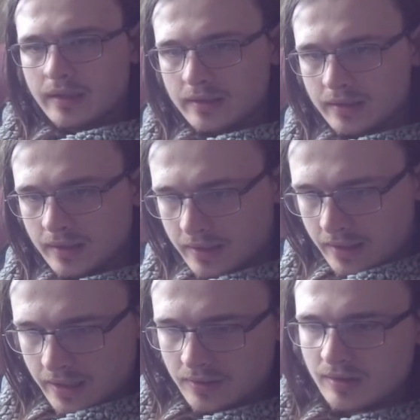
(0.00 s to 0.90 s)
let's
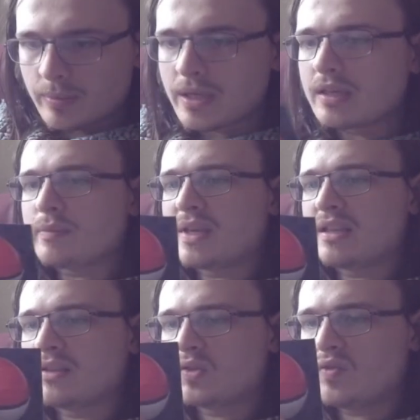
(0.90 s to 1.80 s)
see, just appears to be
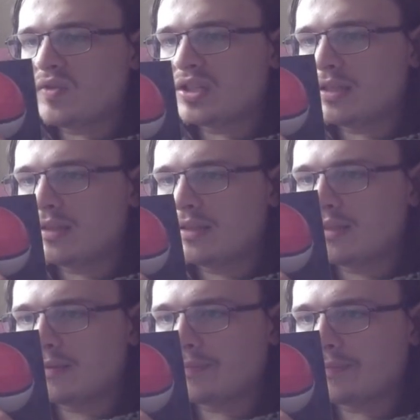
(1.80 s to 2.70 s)

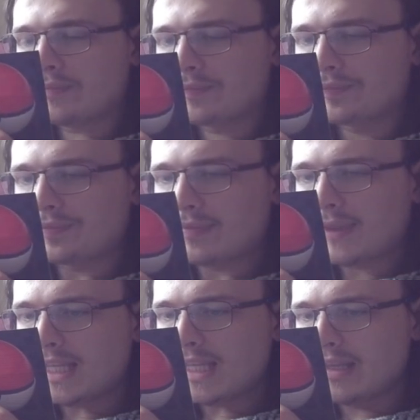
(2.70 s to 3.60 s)
instructions.
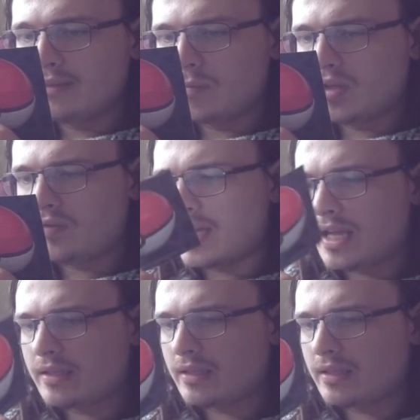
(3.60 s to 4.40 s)
Move that to